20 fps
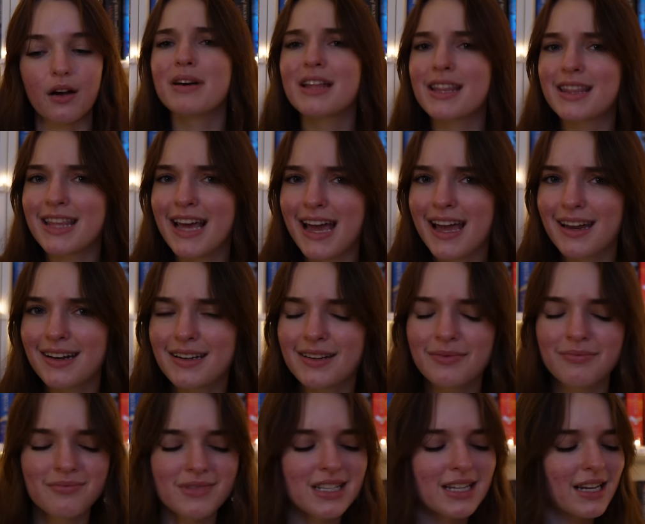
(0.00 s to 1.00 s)
But then,
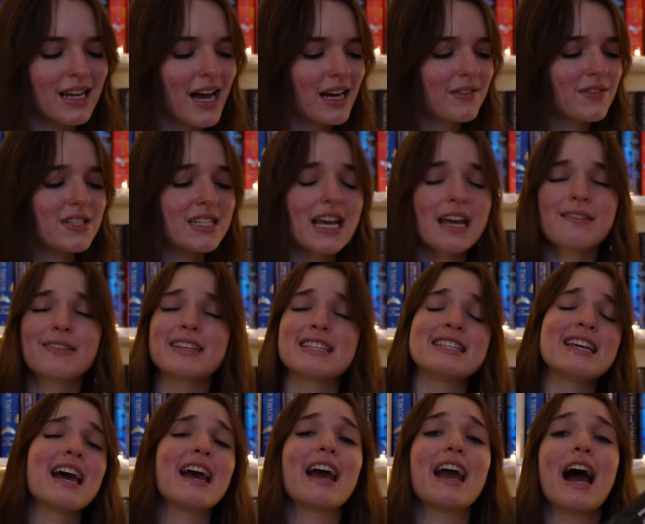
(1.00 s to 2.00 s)
to kind of save the
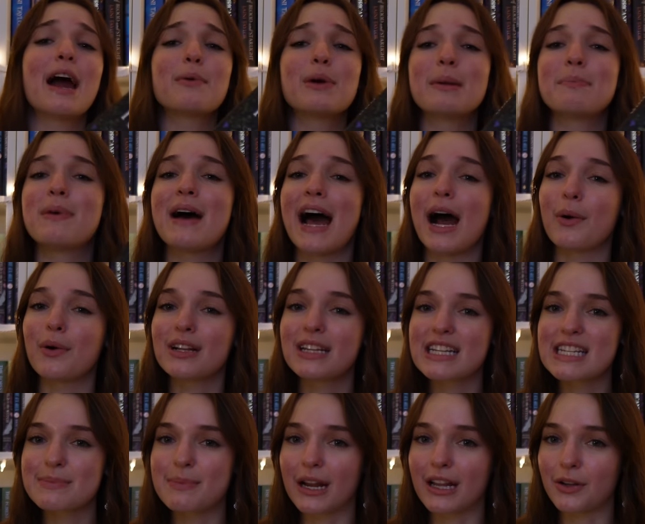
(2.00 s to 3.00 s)
day, I read
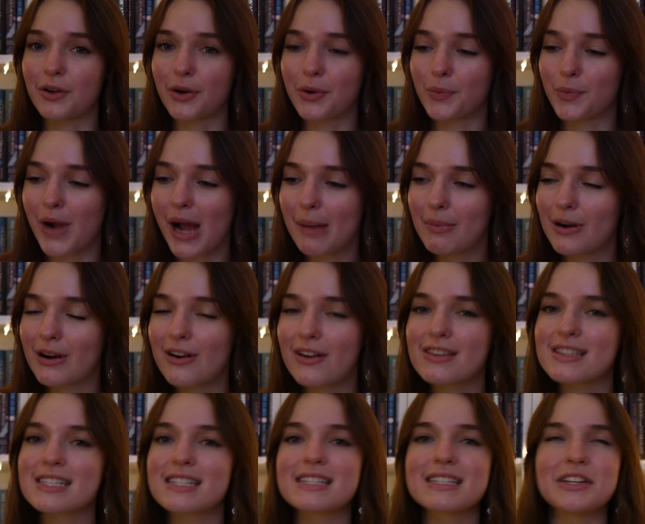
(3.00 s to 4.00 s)
Powerless by Lauren
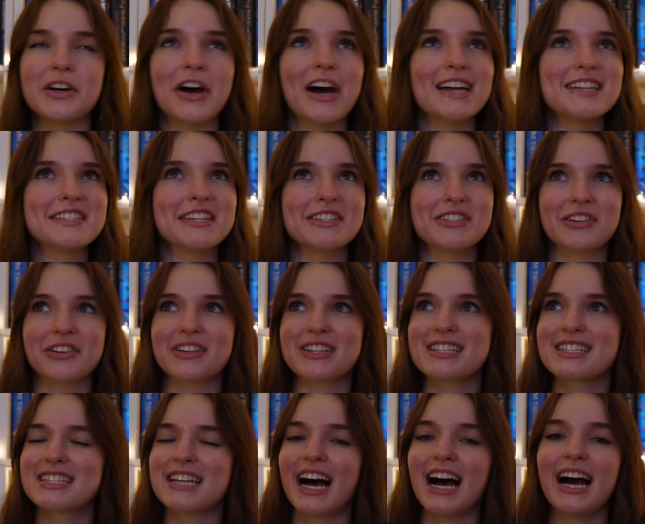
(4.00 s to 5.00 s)
Roberts. Still had such a
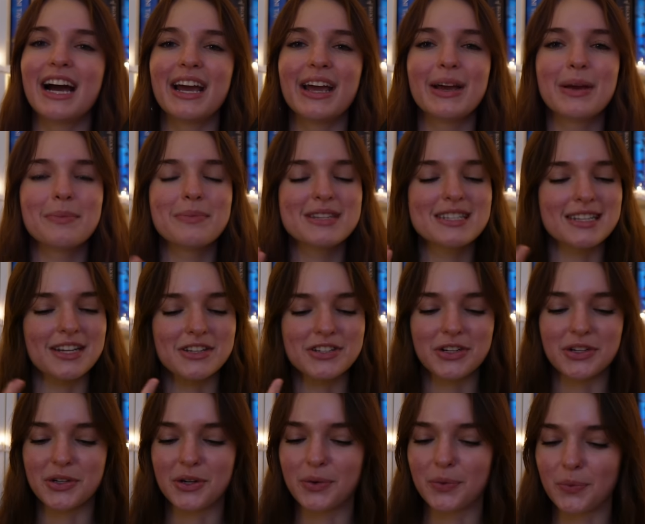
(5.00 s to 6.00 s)
good time, such a
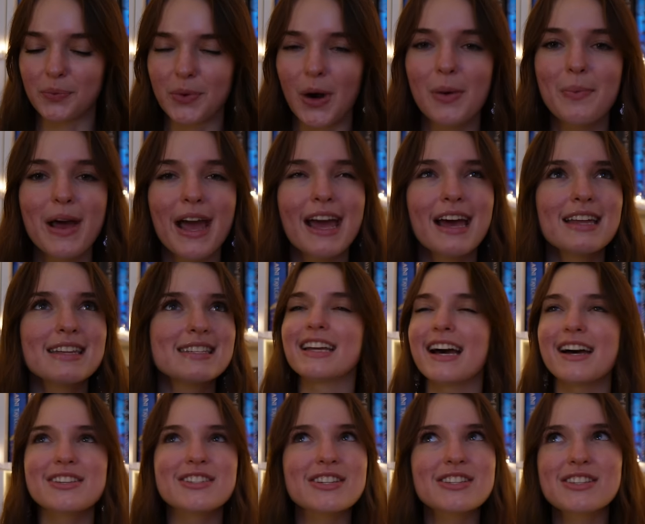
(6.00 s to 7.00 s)
good romance.
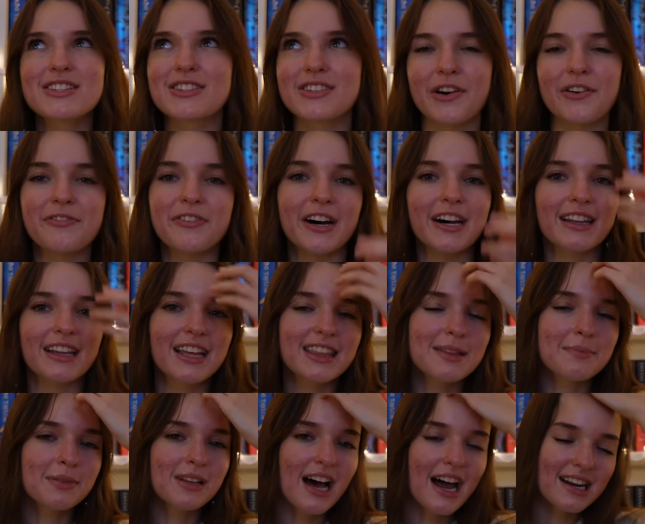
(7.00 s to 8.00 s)
Yeah, it's just so fun. Like,
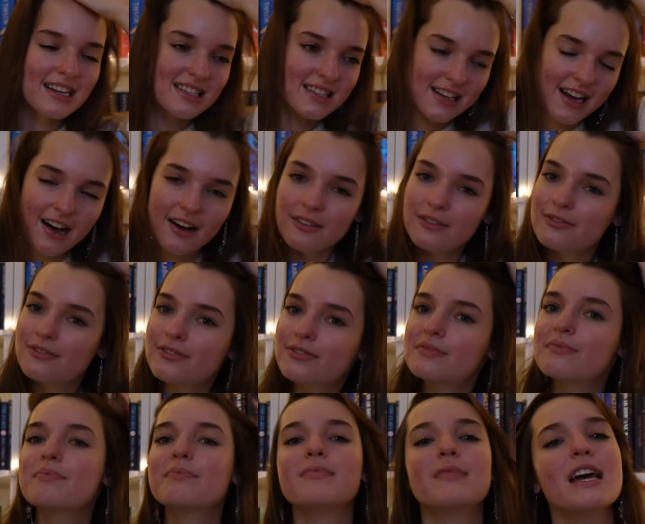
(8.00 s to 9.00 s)
the plot itself
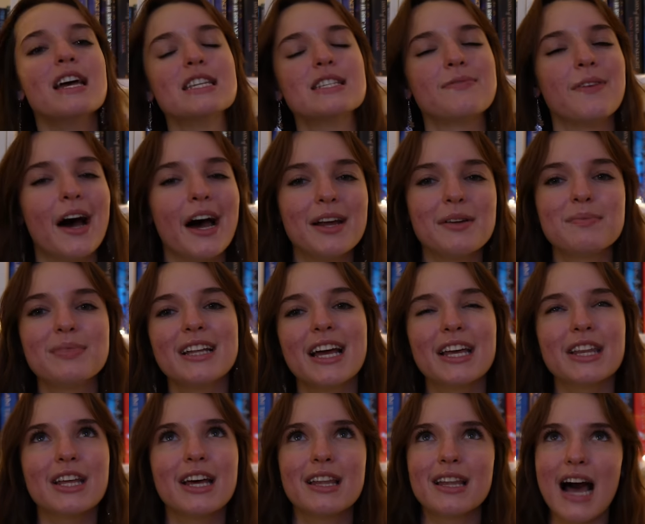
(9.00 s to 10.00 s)
is fine, but
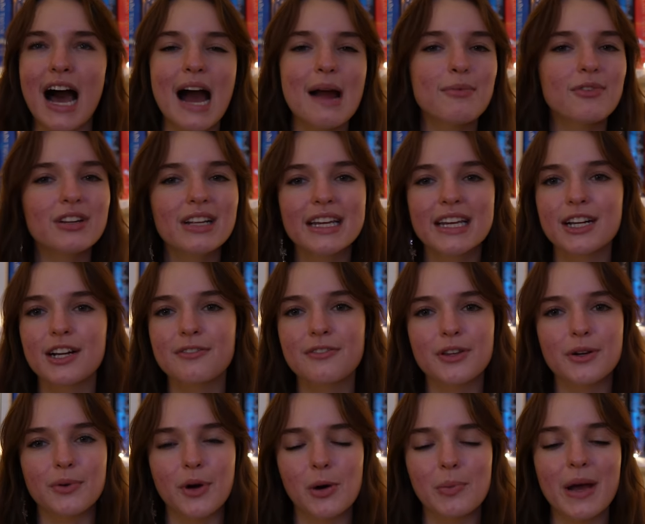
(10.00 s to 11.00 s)
like, I'm really here for
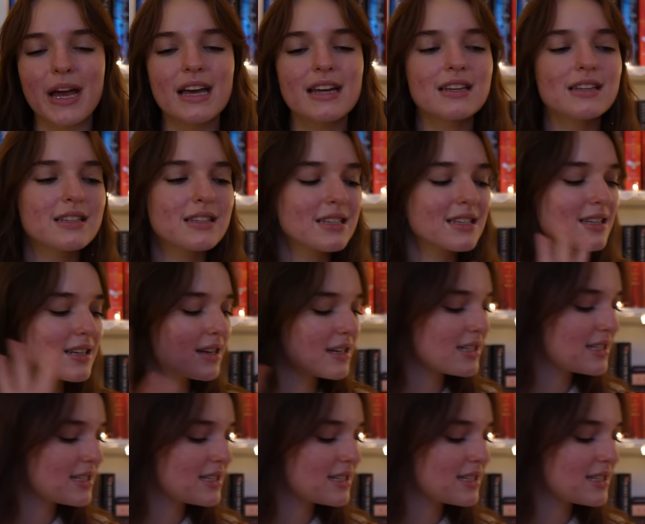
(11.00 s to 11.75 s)
the romance.